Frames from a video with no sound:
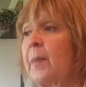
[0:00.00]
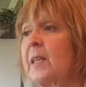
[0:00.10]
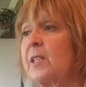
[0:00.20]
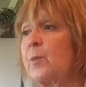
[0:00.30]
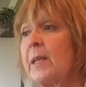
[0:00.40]

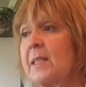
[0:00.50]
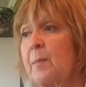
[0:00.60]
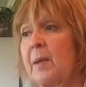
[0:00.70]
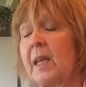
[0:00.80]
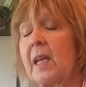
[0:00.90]
This
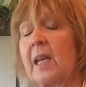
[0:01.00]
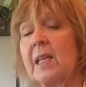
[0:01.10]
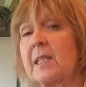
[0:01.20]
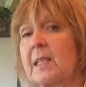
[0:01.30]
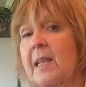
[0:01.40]
recipe
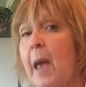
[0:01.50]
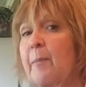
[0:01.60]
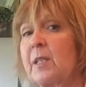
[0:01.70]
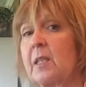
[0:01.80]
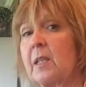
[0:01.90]
is
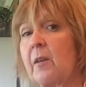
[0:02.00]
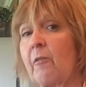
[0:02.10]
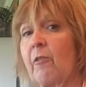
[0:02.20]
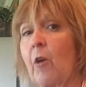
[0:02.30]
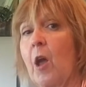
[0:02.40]
adapted
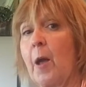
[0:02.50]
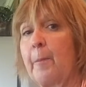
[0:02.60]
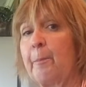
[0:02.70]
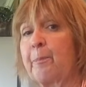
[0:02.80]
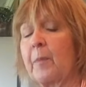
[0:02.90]

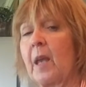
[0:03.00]
from